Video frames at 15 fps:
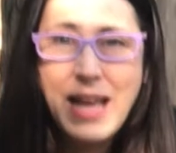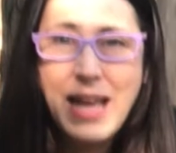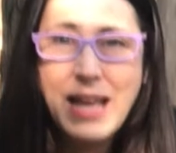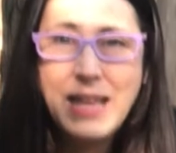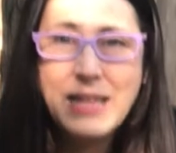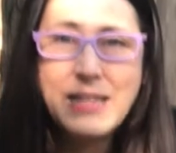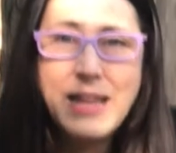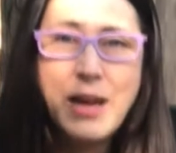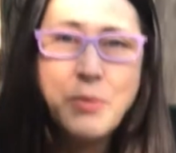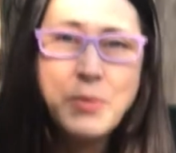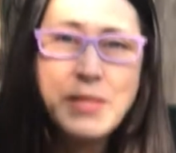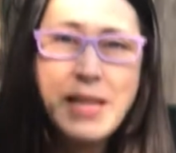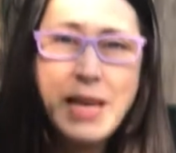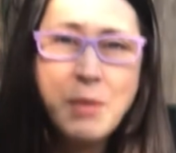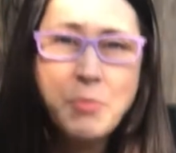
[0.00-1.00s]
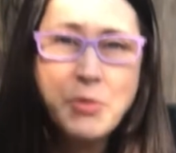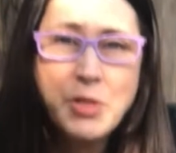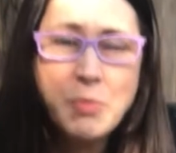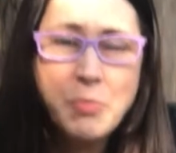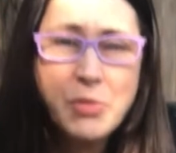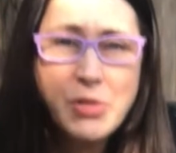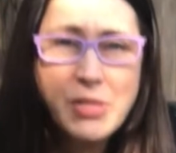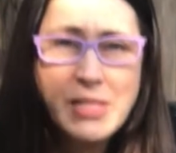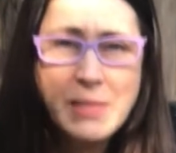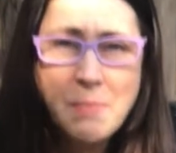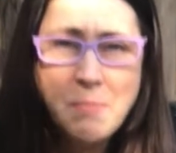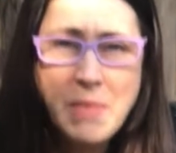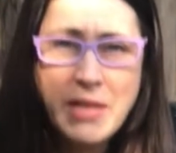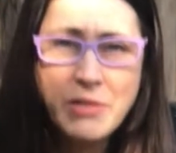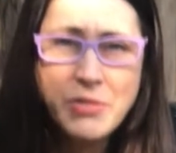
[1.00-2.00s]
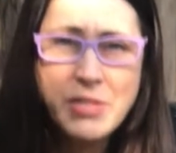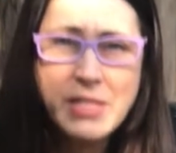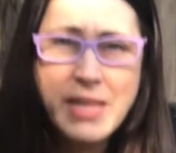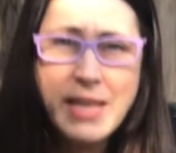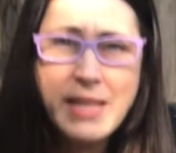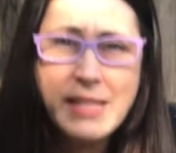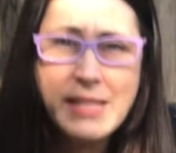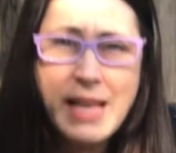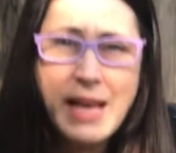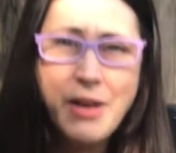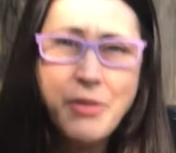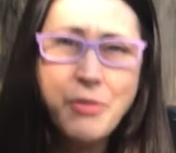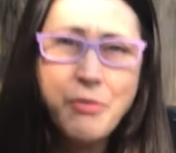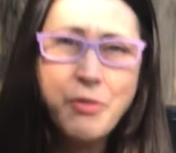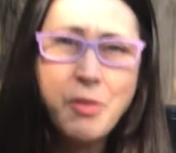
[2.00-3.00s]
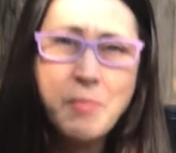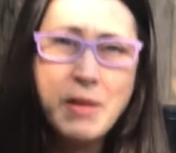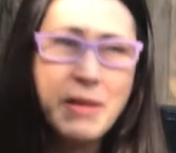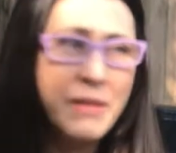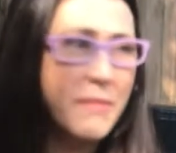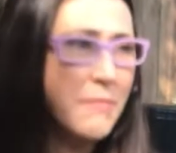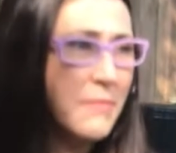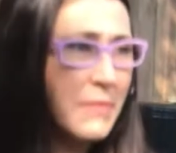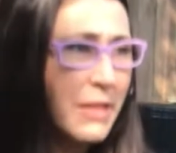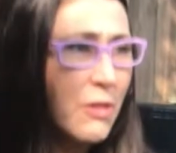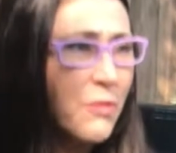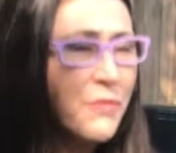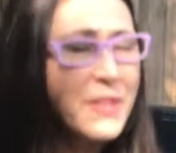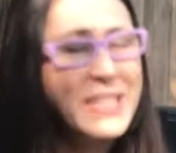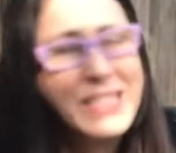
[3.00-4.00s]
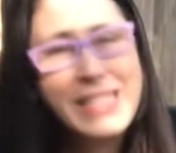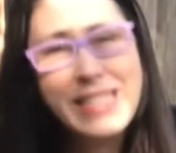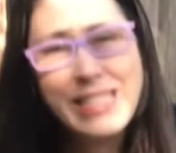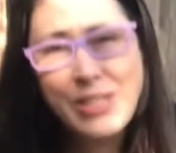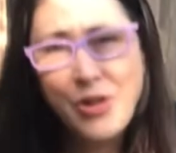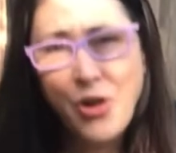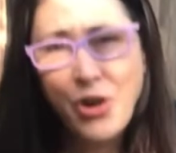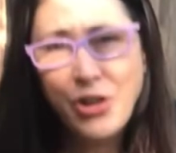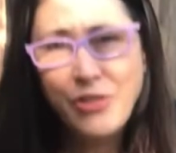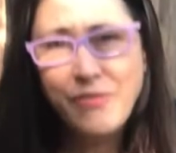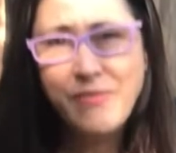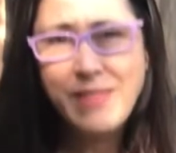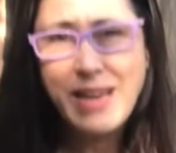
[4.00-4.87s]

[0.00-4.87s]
and I was able to pull some metal stakes out from a little fenced-in garden